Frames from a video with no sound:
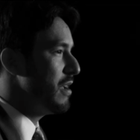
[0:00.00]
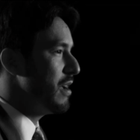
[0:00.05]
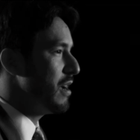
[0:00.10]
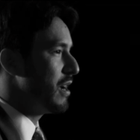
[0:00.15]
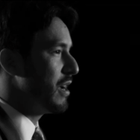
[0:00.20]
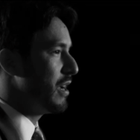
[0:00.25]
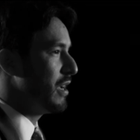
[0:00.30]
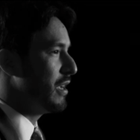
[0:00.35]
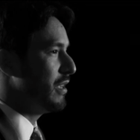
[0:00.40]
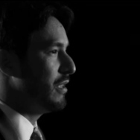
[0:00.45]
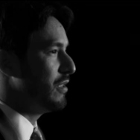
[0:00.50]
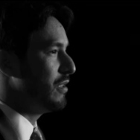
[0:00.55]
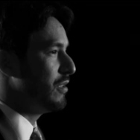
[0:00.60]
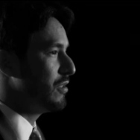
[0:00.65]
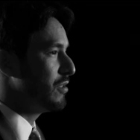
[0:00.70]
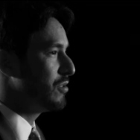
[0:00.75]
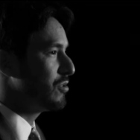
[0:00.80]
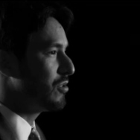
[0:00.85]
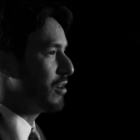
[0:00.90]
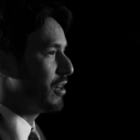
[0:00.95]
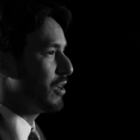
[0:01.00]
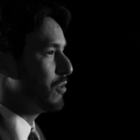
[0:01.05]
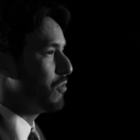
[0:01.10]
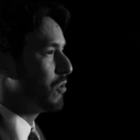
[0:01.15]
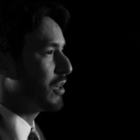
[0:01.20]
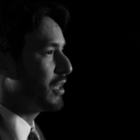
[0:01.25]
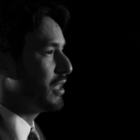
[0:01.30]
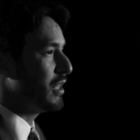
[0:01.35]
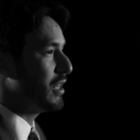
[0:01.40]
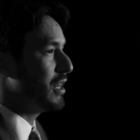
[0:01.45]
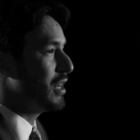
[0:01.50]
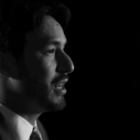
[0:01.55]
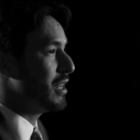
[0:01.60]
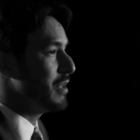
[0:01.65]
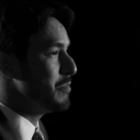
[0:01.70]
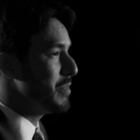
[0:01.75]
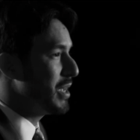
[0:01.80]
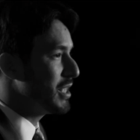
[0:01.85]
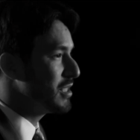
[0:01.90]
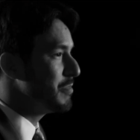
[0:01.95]
I started working at an
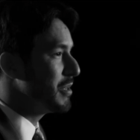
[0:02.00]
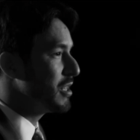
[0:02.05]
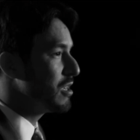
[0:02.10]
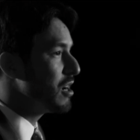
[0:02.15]
investment